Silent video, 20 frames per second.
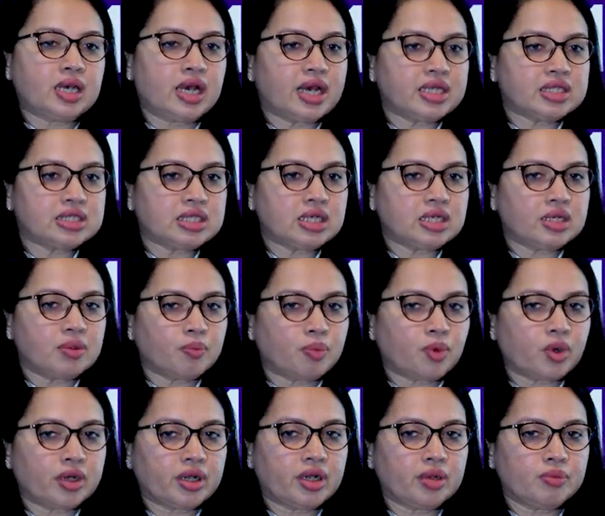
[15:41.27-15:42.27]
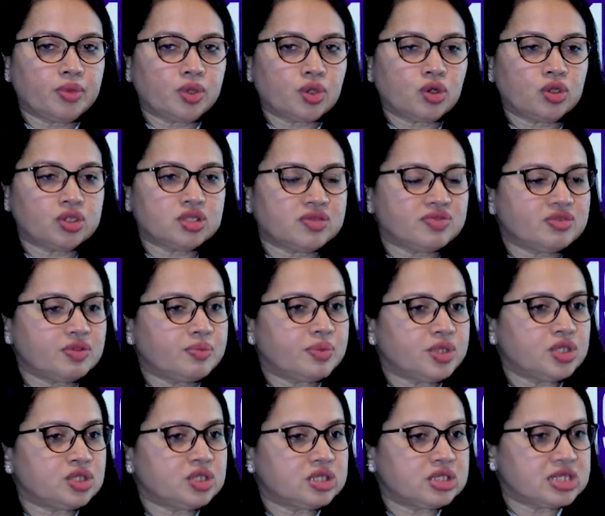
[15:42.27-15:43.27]
Eyes are important because if the
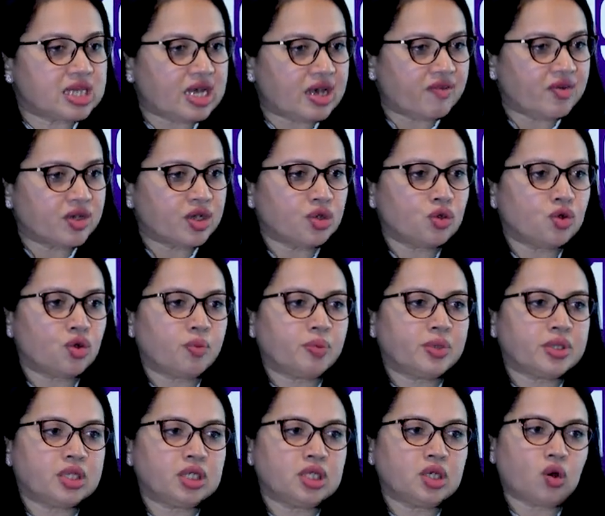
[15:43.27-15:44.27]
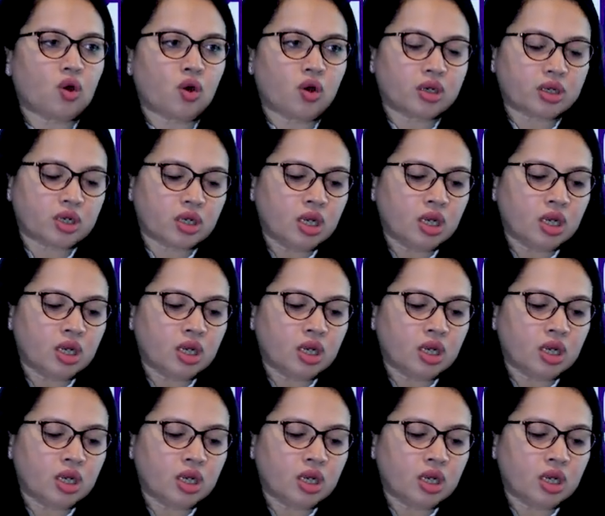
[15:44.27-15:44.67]
patient is having neuropathy or